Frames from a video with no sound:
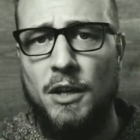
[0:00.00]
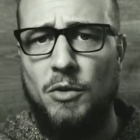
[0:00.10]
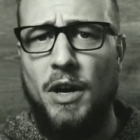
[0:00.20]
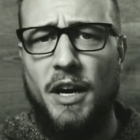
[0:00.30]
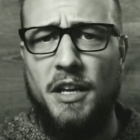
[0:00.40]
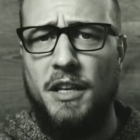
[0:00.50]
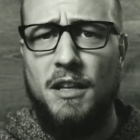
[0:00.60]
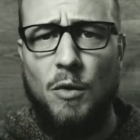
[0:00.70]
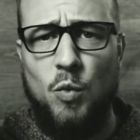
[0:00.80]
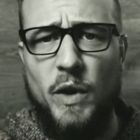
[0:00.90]
You're
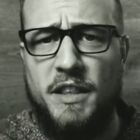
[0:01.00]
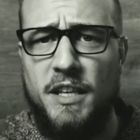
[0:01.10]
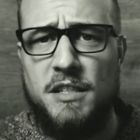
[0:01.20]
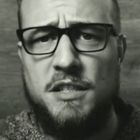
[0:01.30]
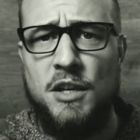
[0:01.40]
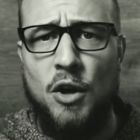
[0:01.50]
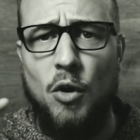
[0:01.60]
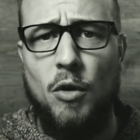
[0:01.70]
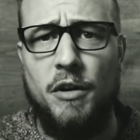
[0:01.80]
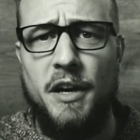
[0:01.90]
either with us
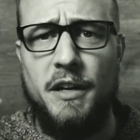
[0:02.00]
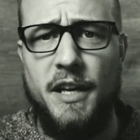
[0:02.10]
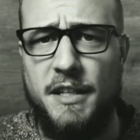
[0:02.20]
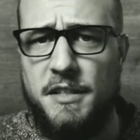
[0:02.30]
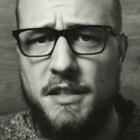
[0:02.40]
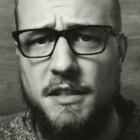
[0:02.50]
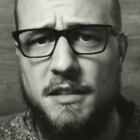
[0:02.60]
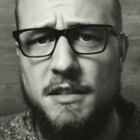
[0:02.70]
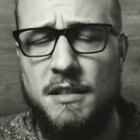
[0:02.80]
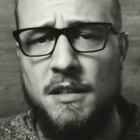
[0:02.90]
or against
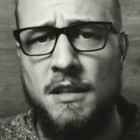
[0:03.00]
us.